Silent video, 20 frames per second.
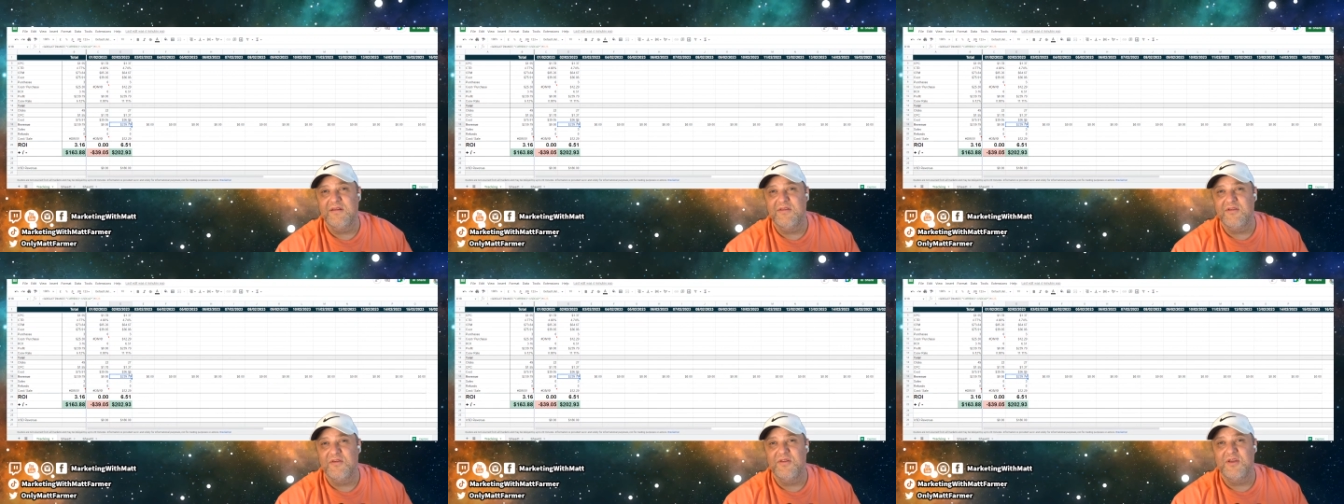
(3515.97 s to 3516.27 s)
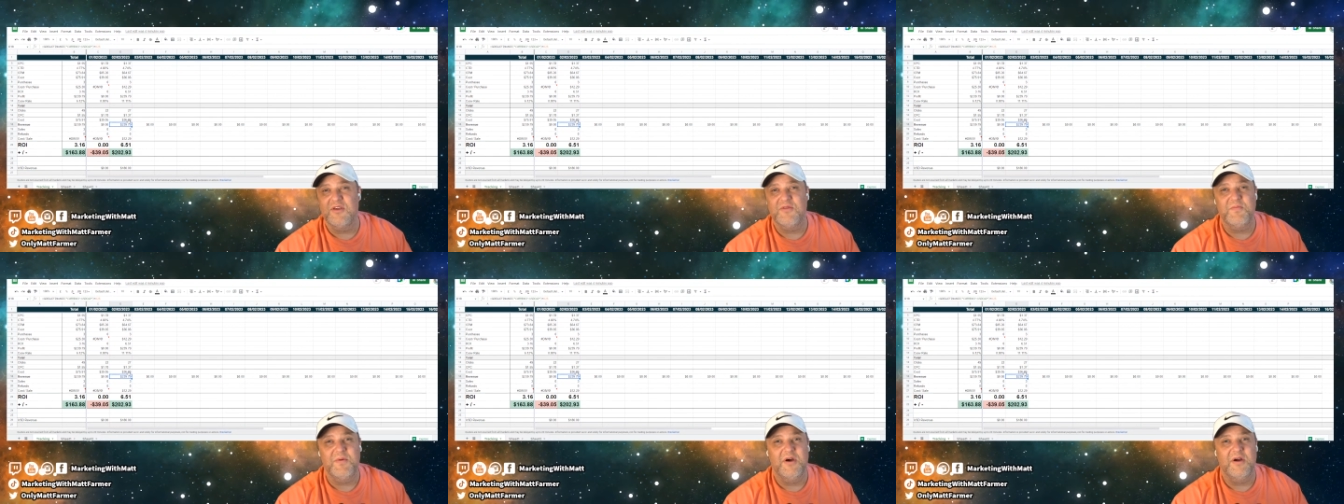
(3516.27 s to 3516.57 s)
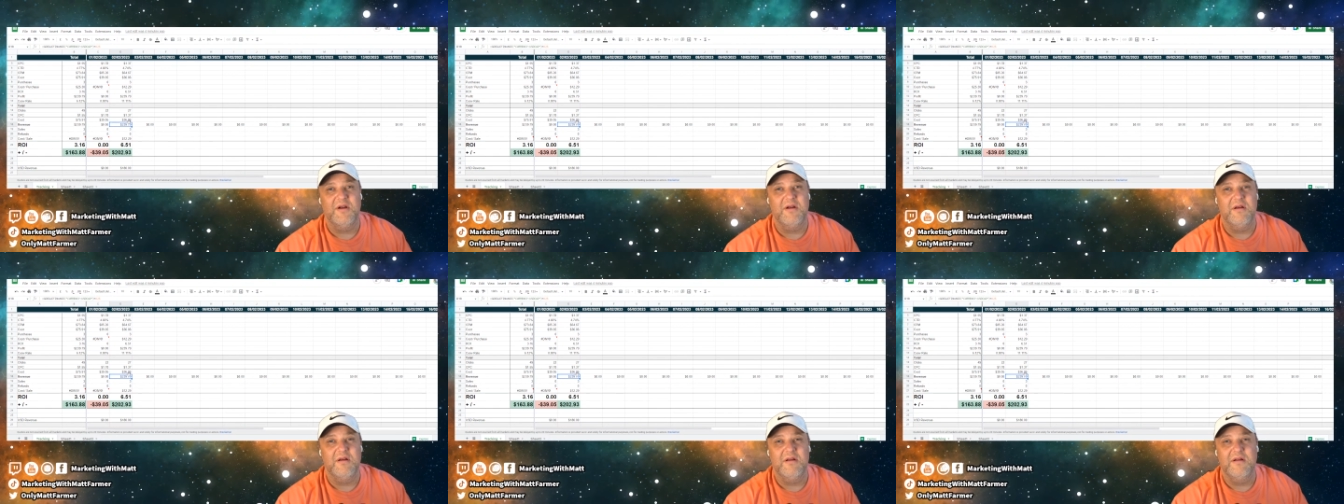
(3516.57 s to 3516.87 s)
So this
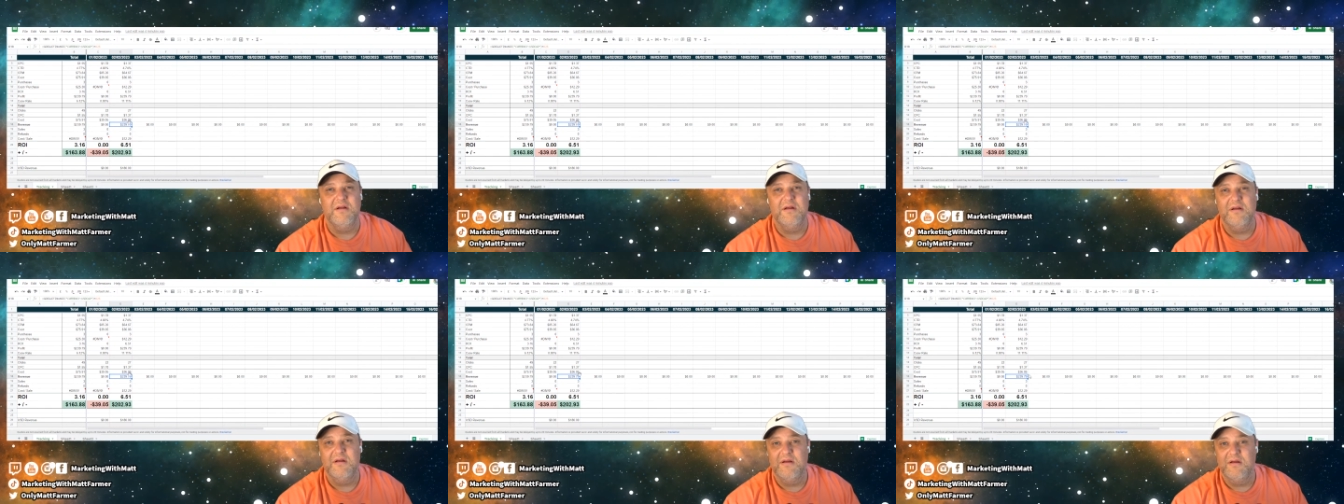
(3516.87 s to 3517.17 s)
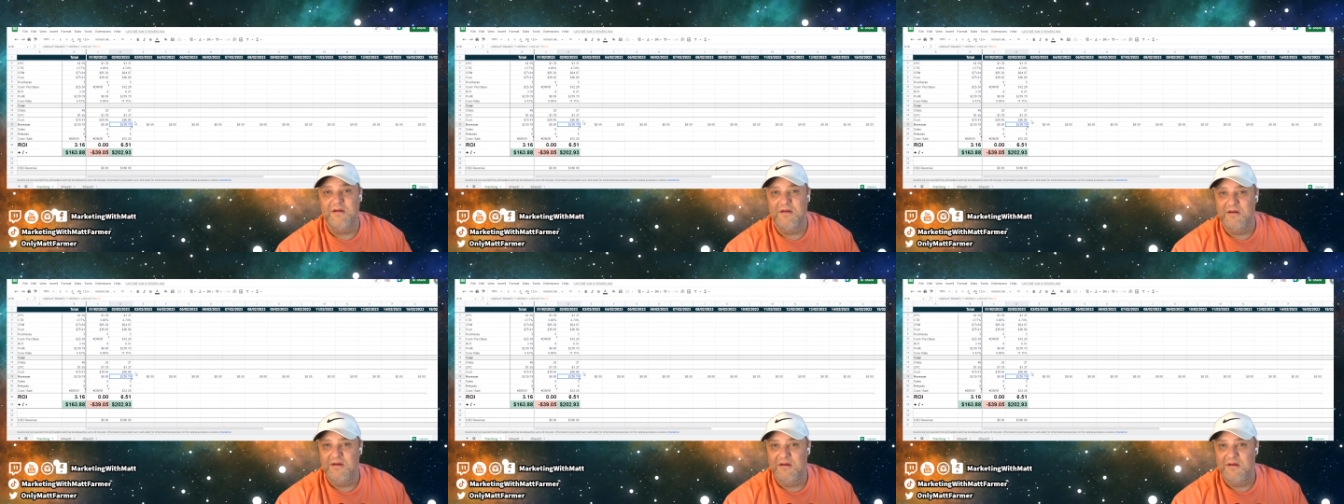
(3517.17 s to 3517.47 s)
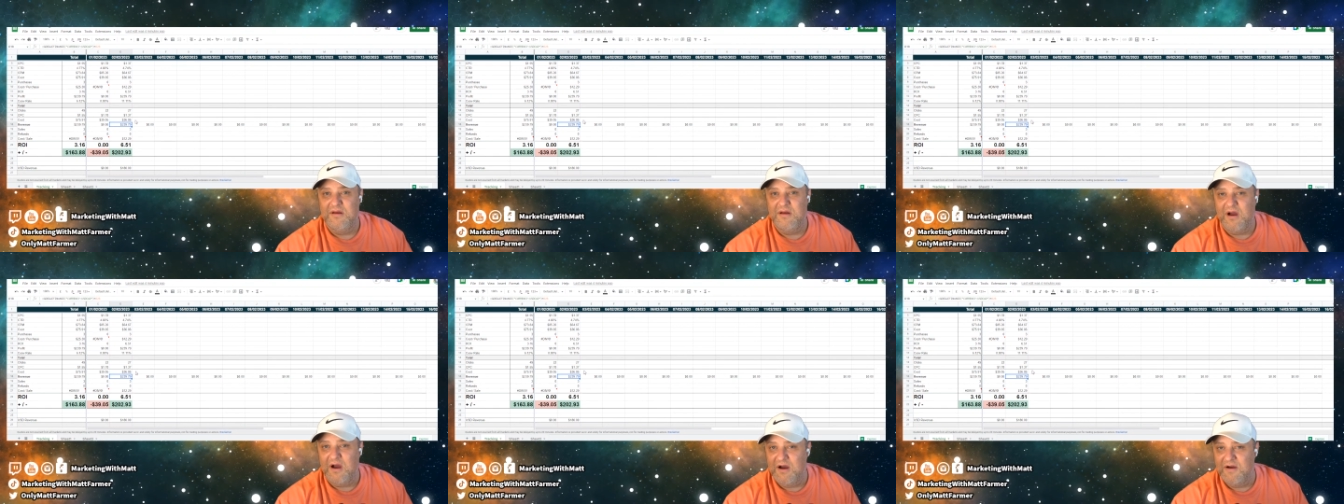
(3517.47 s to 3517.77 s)
part
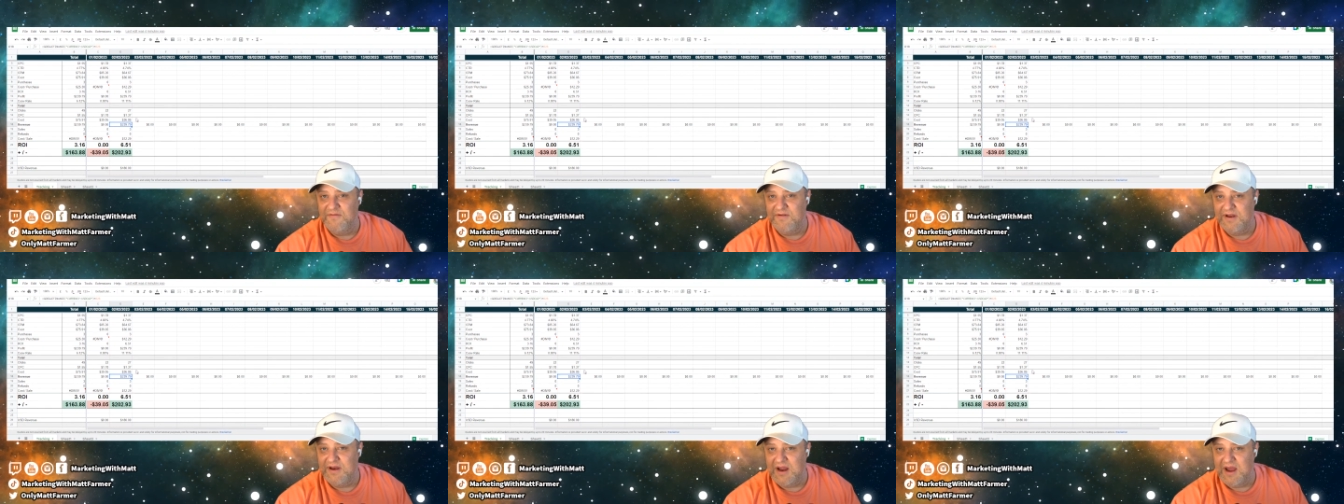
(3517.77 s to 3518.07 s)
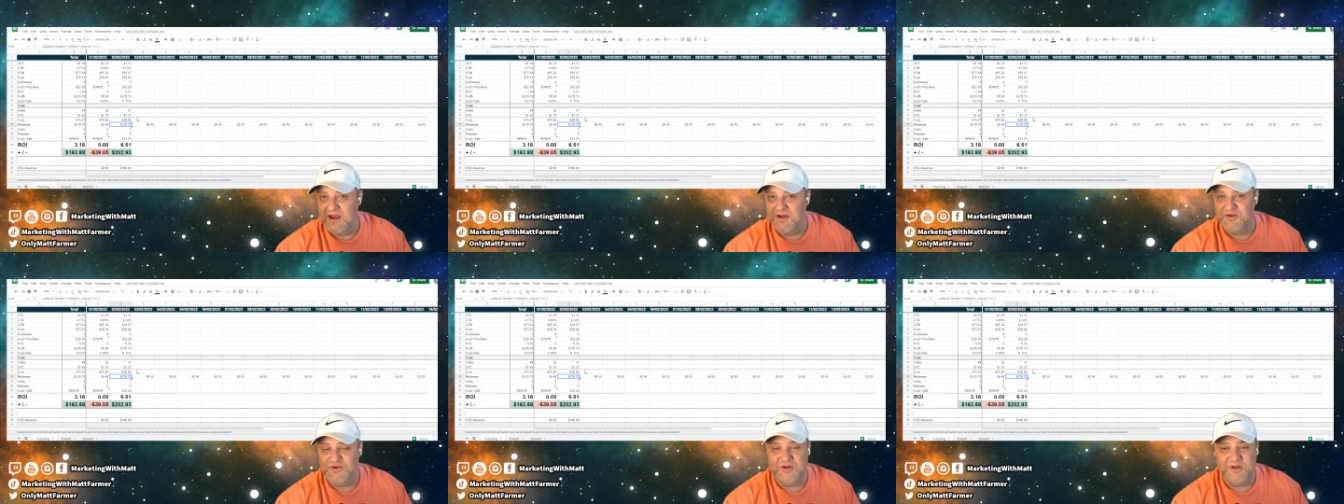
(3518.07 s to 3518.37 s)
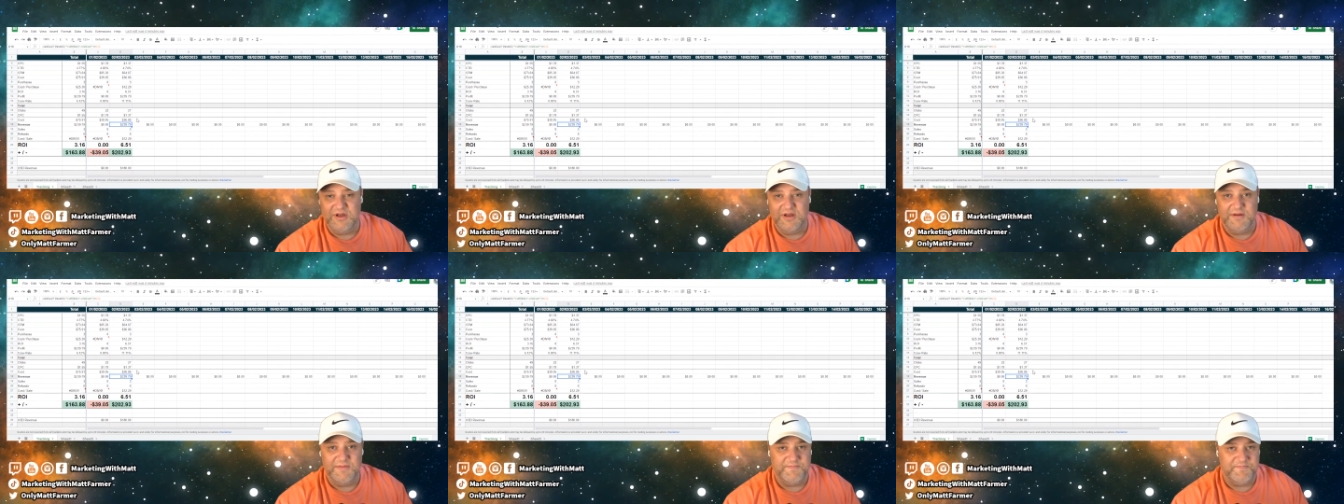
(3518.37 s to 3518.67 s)
of it
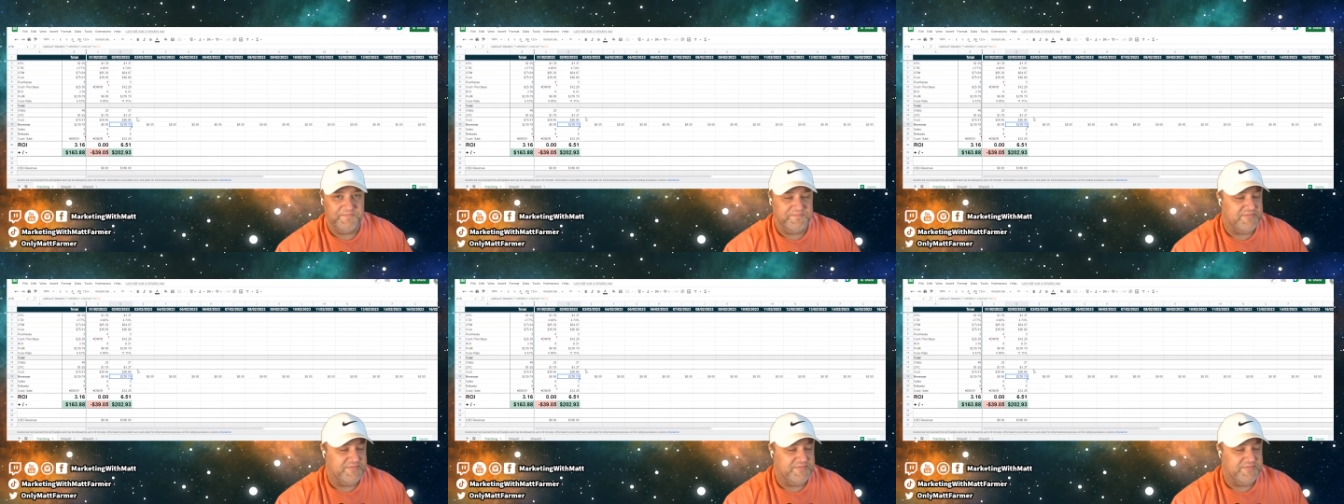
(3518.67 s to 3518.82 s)
actually